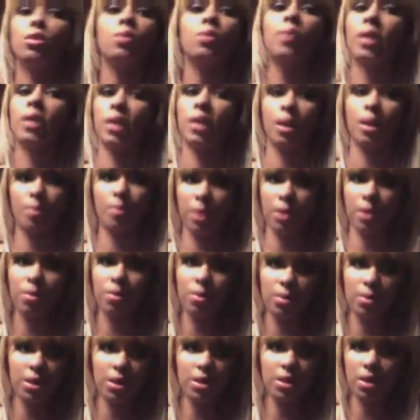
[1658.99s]
better not play with
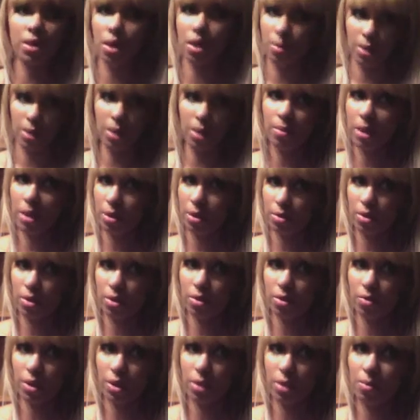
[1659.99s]
me and tell me I'm not a real
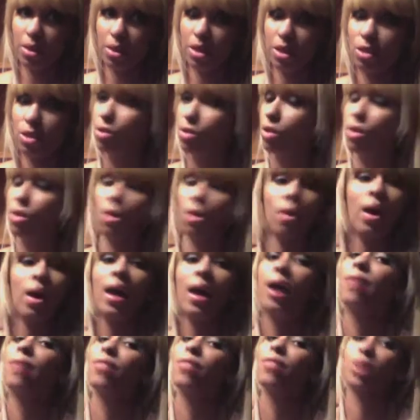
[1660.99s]
fan, because you don't know
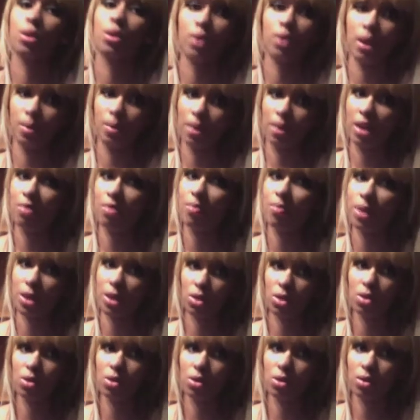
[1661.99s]
half the crap I've been
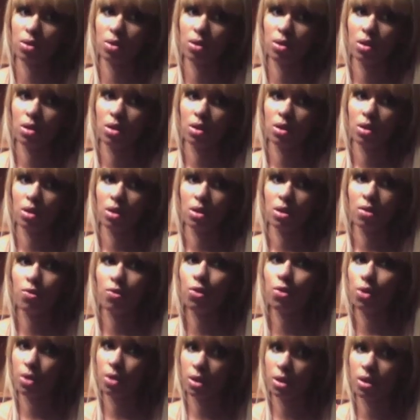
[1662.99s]
through
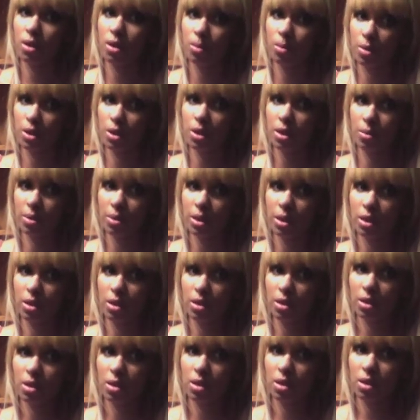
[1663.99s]
for the WWE.
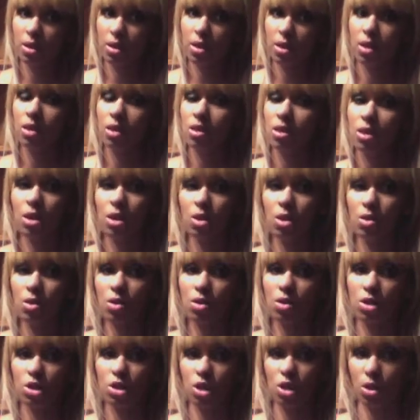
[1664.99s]
To go to
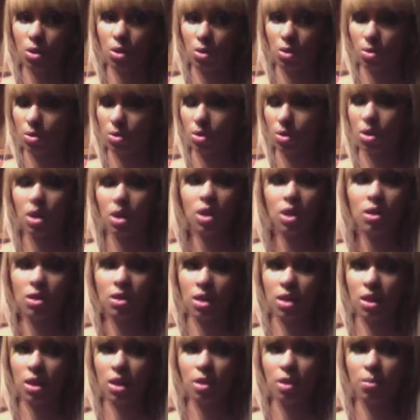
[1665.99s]
shows, to
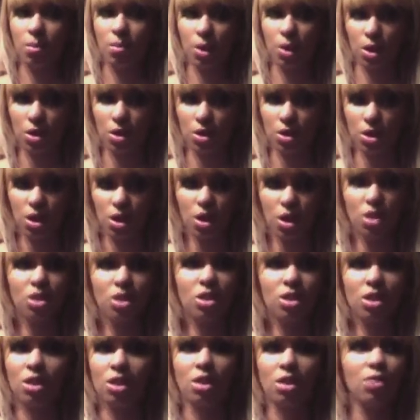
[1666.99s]
get merch,
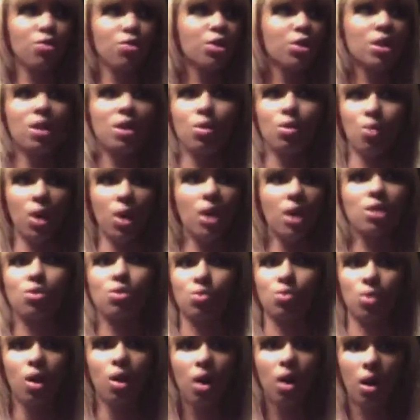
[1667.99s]
to just freaking watch
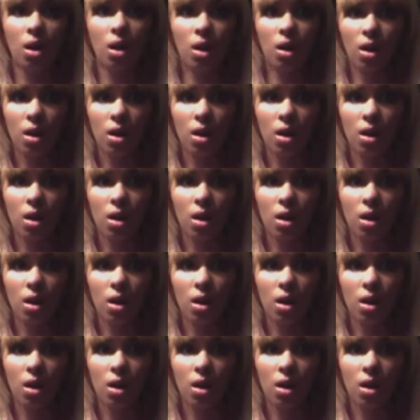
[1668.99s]
Raw.